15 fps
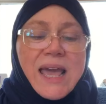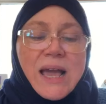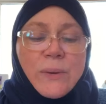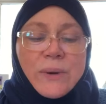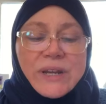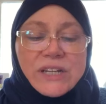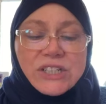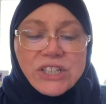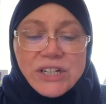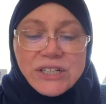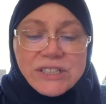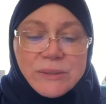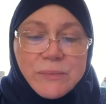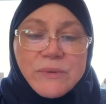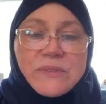I want to
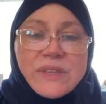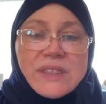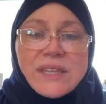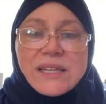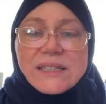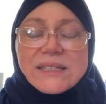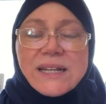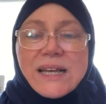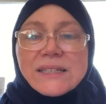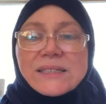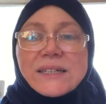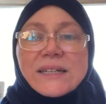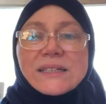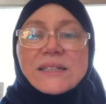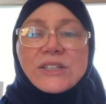share some of the things that
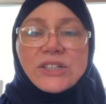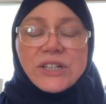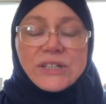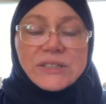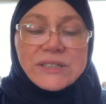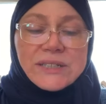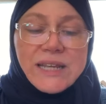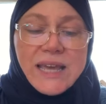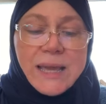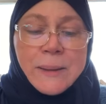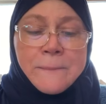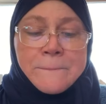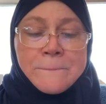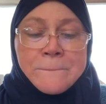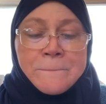Anse Dr. shared
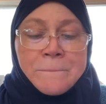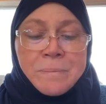today,